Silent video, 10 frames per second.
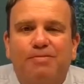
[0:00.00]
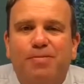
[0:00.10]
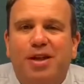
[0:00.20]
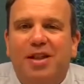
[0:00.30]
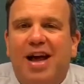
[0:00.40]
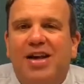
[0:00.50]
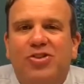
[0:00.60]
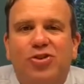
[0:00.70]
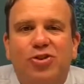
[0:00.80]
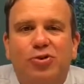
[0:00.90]
glad
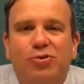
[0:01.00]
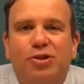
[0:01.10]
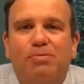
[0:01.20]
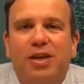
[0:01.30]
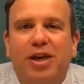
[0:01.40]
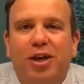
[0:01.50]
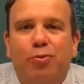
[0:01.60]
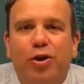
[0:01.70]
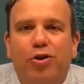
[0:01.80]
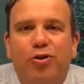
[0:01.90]
to be here
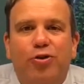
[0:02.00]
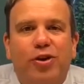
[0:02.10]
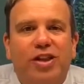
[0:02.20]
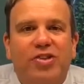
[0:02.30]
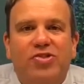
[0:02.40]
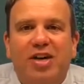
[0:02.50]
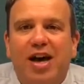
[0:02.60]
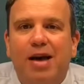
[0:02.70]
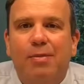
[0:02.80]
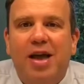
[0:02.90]
with you during this
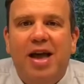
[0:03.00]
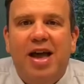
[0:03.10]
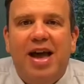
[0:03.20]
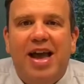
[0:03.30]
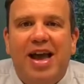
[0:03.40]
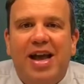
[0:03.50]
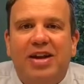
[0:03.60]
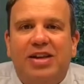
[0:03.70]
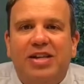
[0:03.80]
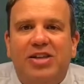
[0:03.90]
time
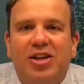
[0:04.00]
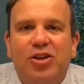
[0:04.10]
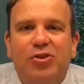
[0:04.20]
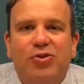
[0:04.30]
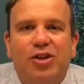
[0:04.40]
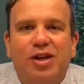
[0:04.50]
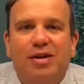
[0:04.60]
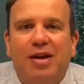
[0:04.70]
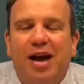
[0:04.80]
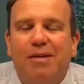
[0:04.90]
and continue to
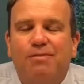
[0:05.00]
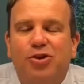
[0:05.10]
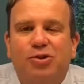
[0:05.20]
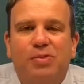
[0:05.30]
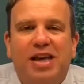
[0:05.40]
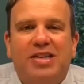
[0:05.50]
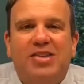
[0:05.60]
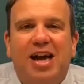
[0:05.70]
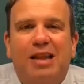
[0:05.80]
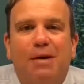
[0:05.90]
just be
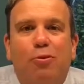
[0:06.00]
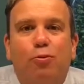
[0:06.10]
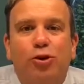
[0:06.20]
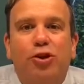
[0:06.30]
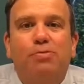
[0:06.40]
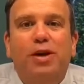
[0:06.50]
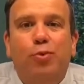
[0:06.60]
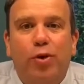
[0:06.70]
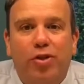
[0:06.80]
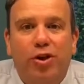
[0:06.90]
excited about worshiping
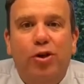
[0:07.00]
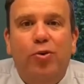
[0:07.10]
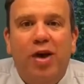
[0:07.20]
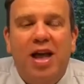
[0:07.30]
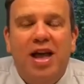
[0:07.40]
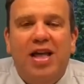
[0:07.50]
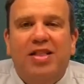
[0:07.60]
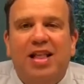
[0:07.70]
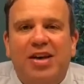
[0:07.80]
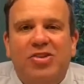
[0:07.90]
with you. The
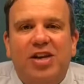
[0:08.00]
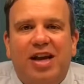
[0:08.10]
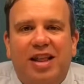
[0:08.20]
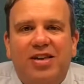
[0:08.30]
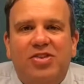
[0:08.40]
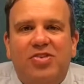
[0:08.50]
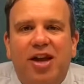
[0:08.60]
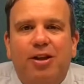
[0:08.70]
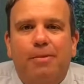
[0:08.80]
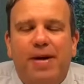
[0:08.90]
last thing I'd like to say
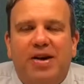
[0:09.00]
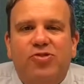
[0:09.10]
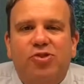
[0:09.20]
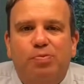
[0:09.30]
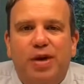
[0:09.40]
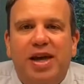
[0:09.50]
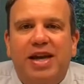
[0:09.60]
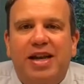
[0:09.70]
on the Pastor's Pen